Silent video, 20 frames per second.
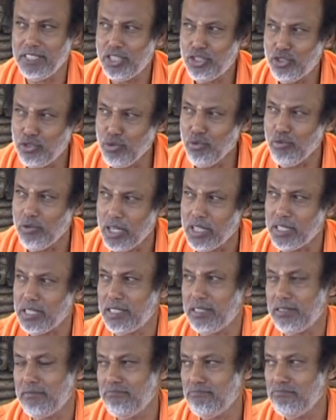these two
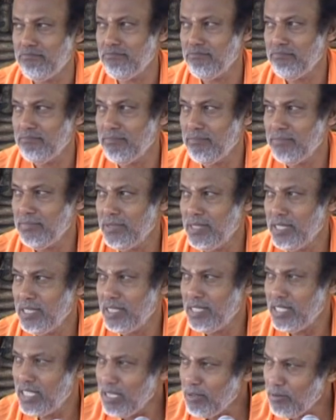words,
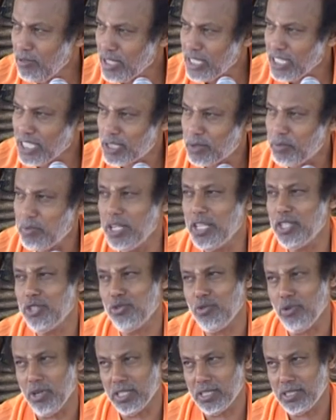never
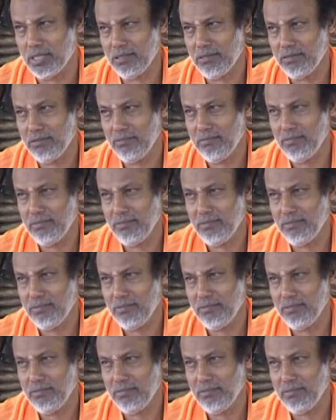explained to us.